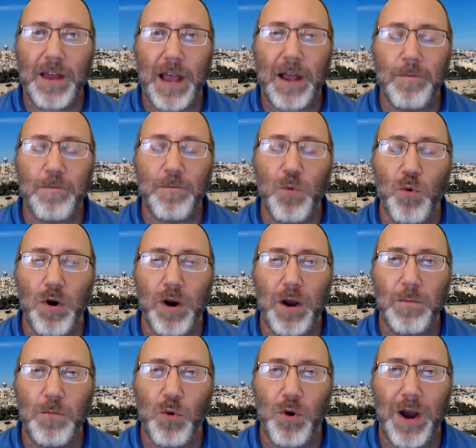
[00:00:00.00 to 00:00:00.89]
more
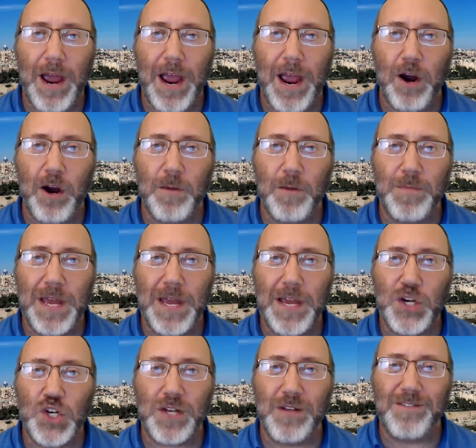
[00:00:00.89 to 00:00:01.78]
and more Arab
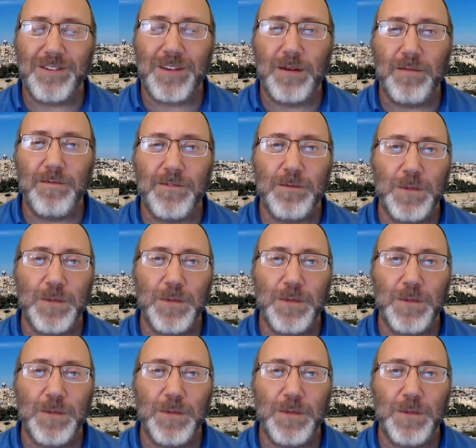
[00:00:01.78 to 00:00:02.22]
nations seem to